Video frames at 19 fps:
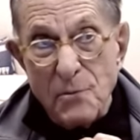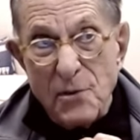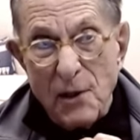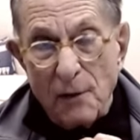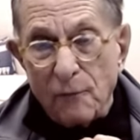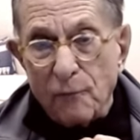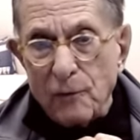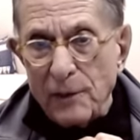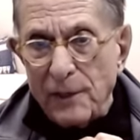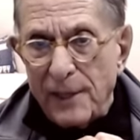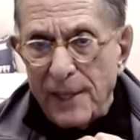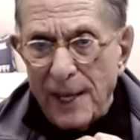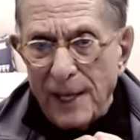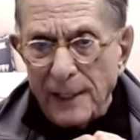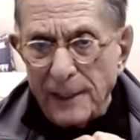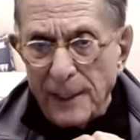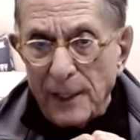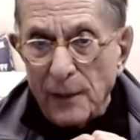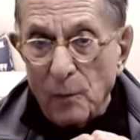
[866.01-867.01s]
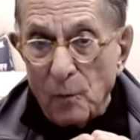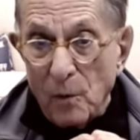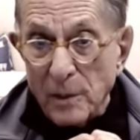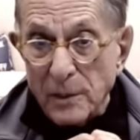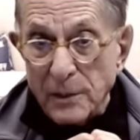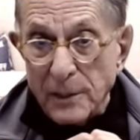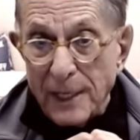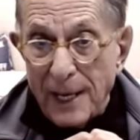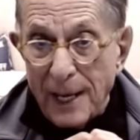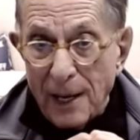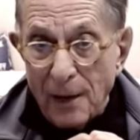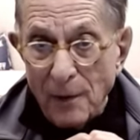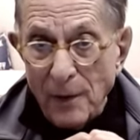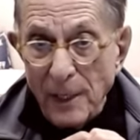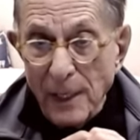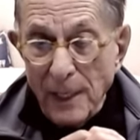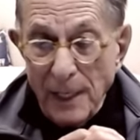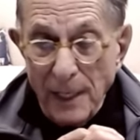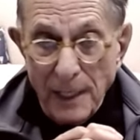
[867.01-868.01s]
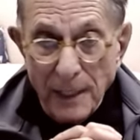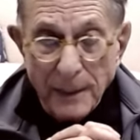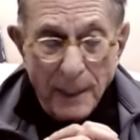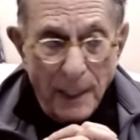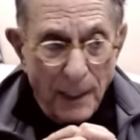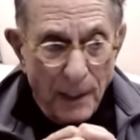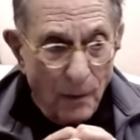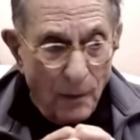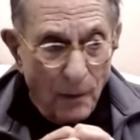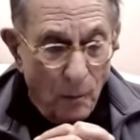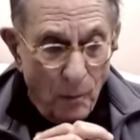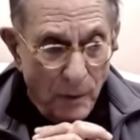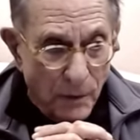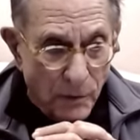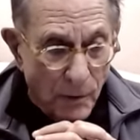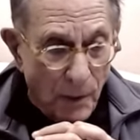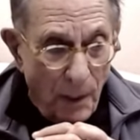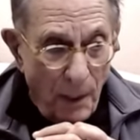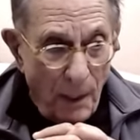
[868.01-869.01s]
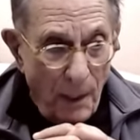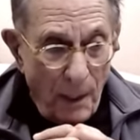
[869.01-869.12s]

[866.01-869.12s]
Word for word: different then than it was now in that it was